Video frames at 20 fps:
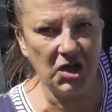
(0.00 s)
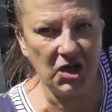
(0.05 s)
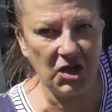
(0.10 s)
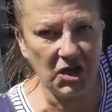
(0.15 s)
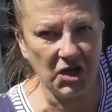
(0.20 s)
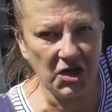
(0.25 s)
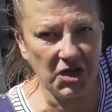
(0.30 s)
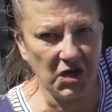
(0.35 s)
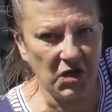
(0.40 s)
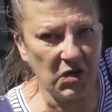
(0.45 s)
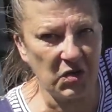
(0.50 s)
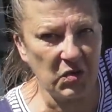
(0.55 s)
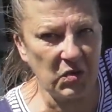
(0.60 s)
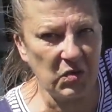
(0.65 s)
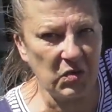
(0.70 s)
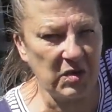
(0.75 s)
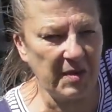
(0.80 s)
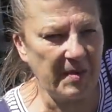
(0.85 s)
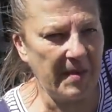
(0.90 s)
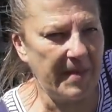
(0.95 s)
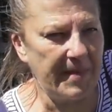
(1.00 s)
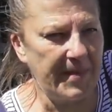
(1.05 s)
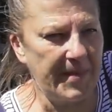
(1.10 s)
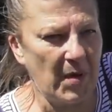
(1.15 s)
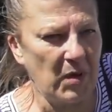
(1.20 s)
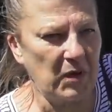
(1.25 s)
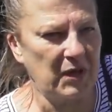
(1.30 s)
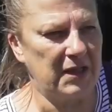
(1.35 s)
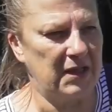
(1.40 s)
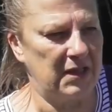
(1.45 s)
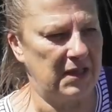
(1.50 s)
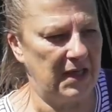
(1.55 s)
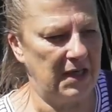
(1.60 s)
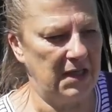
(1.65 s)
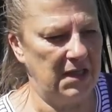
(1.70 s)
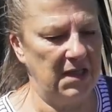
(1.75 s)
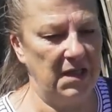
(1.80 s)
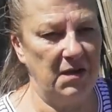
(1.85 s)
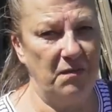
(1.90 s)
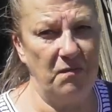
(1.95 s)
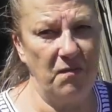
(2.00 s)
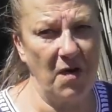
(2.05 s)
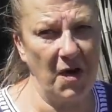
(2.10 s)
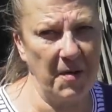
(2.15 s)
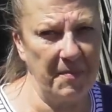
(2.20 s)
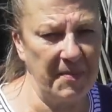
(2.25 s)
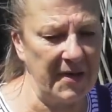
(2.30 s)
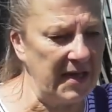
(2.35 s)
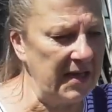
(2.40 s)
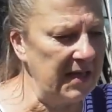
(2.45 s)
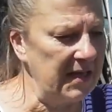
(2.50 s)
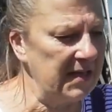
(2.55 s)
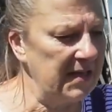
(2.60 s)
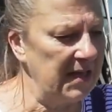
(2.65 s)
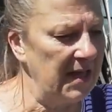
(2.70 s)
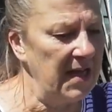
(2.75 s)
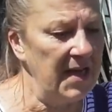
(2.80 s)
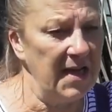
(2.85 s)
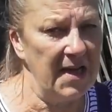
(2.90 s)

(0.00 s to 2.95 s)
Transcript: good old bog standard runner beans.